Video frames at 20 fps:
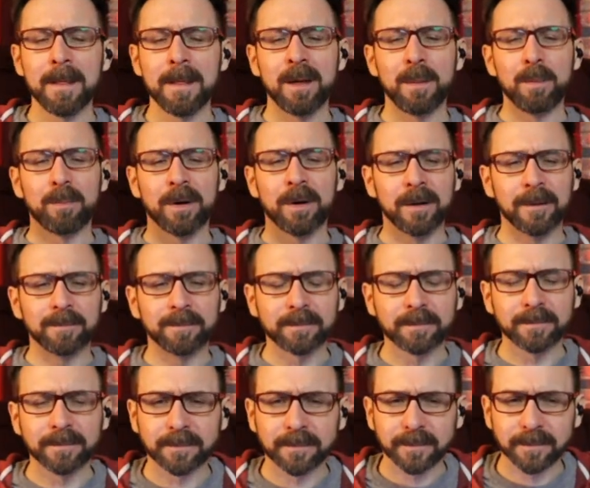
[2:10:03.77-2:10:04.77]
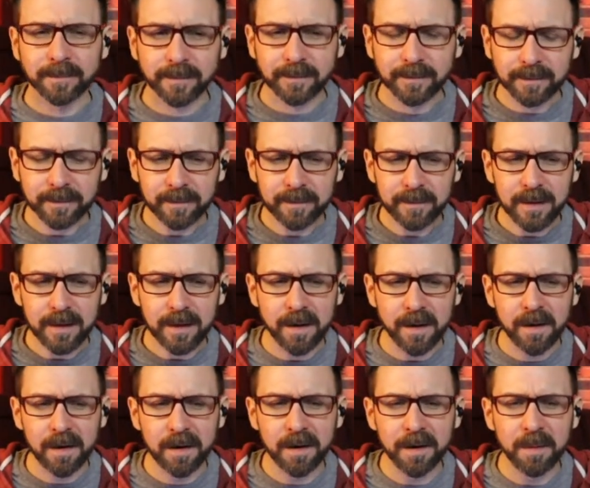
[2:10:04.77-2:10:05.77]
But
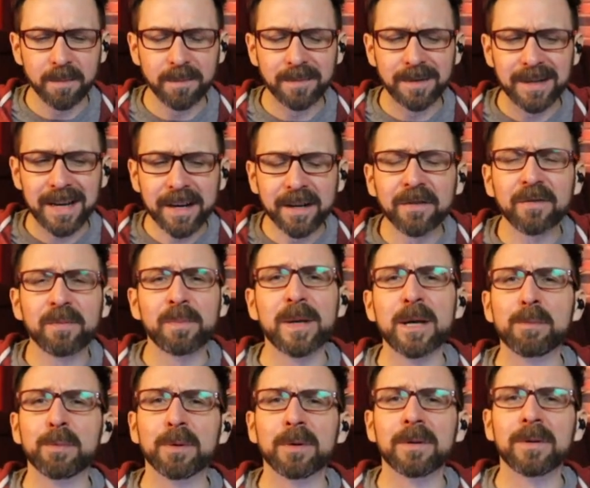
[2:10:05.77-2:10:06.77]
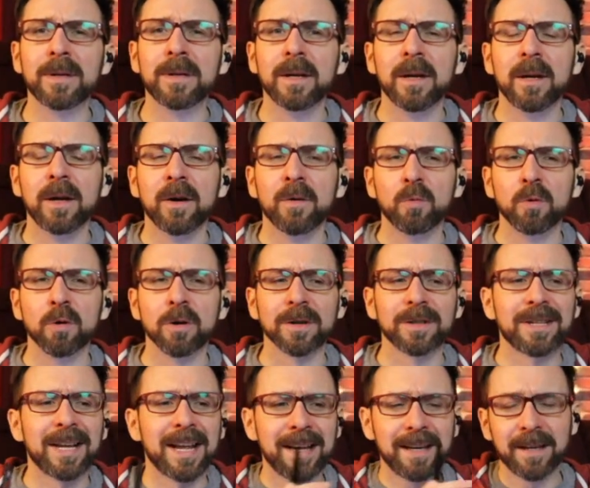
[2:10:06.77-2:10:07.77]
native people were
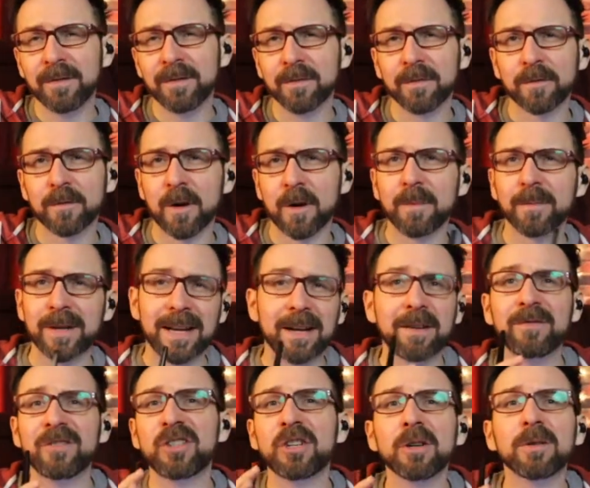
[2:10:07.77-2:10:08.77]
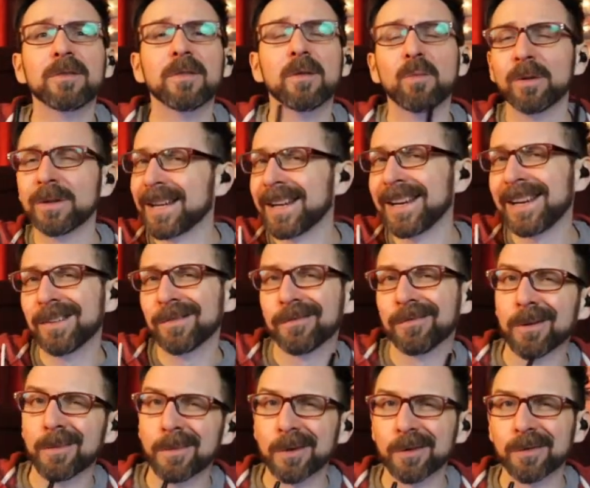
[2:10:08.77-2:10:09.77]
taken from native children were taken from
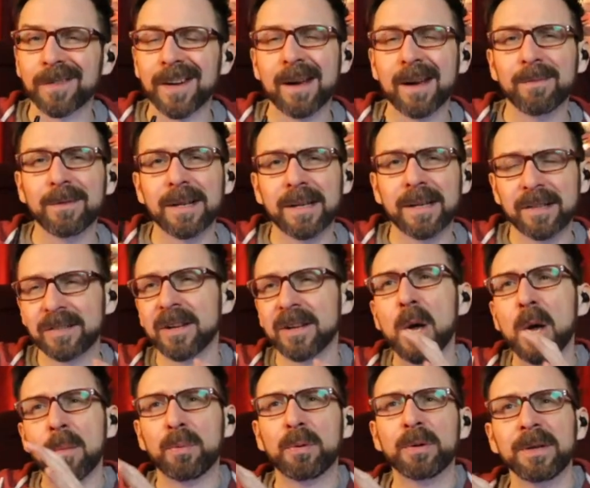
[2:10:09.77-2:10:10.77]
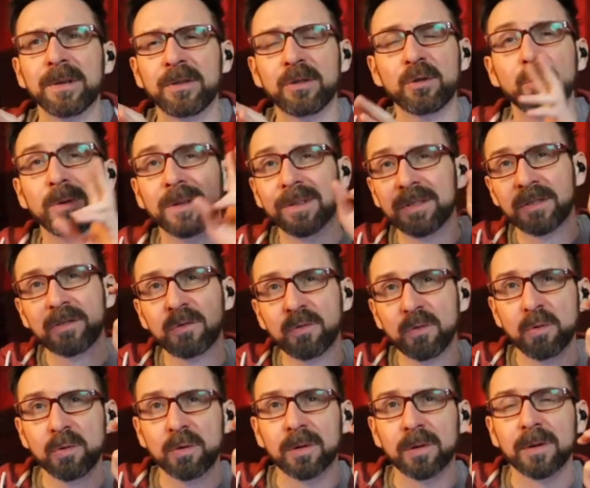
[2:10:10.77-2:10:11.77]
their families, put into a
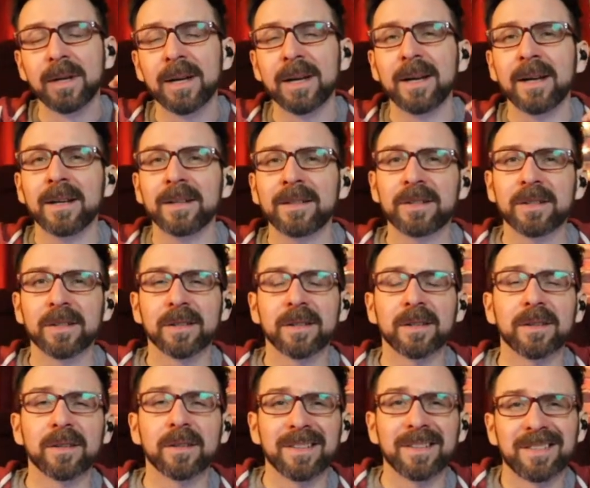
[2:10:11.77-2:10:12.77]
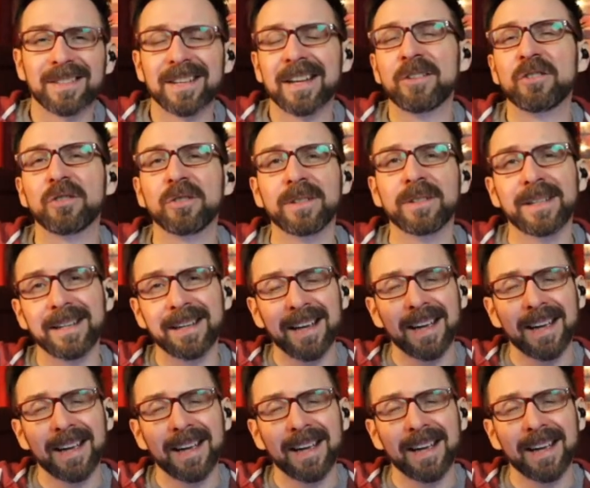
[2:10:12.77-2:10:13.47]
school to essentially